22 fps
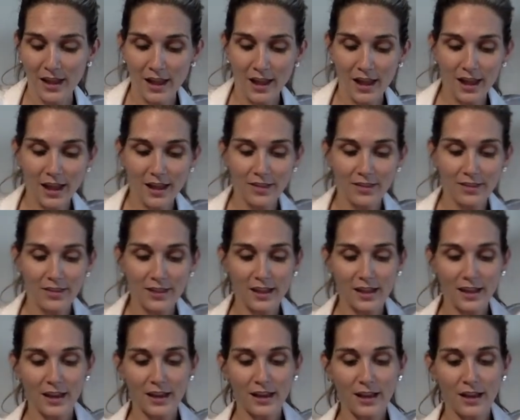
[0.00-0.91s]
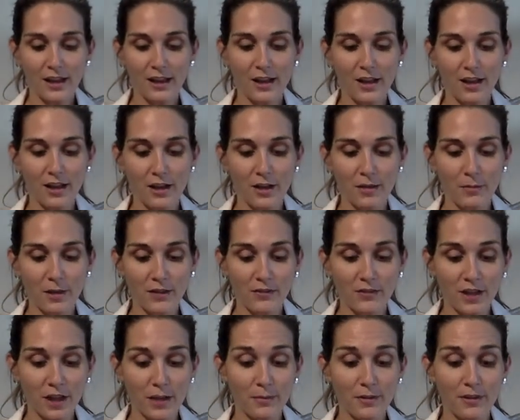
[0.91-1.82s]
And then I've
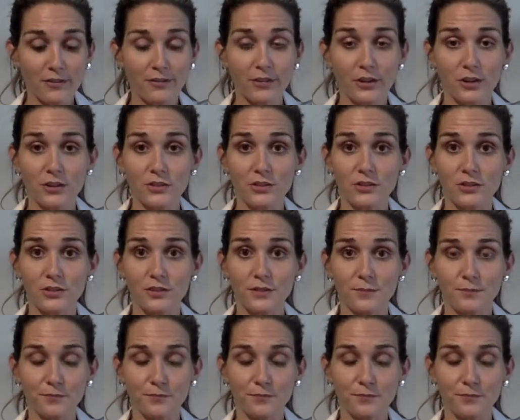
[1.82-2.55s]
got my first